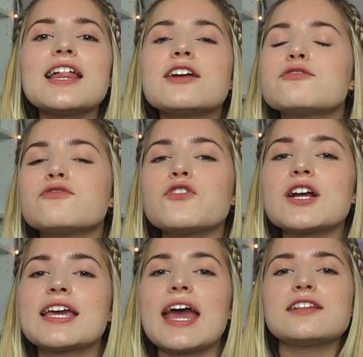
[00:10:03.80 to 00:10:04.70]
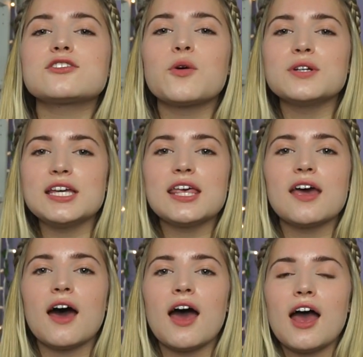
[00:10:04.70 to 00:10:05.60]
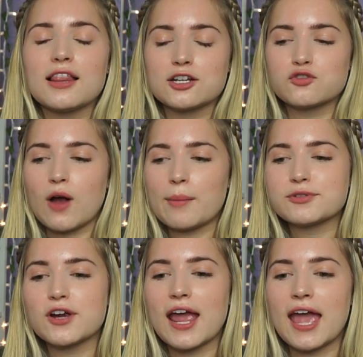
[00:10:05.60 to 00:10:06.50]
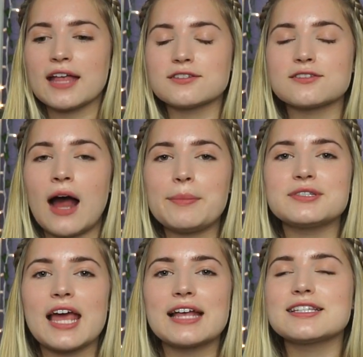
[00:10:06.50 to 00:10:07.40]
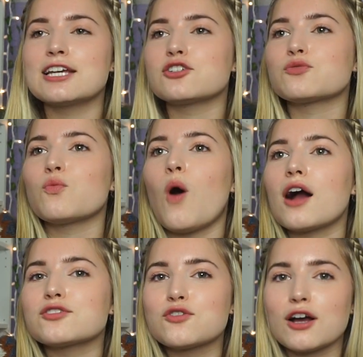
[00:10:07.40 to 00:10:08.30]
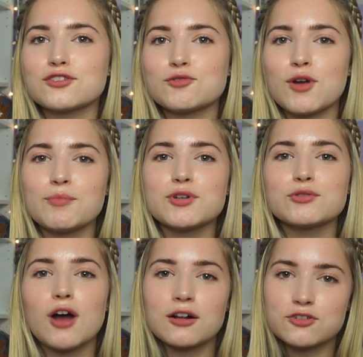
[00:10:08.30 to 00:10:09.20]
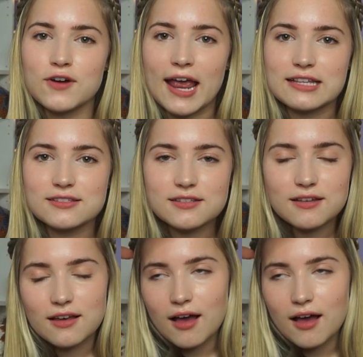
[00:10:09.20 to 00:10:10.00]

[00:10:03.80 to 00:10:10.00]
like forgets Cordelia, like drops her hand, stops dancing, and just walks across the room to go talk to Grace.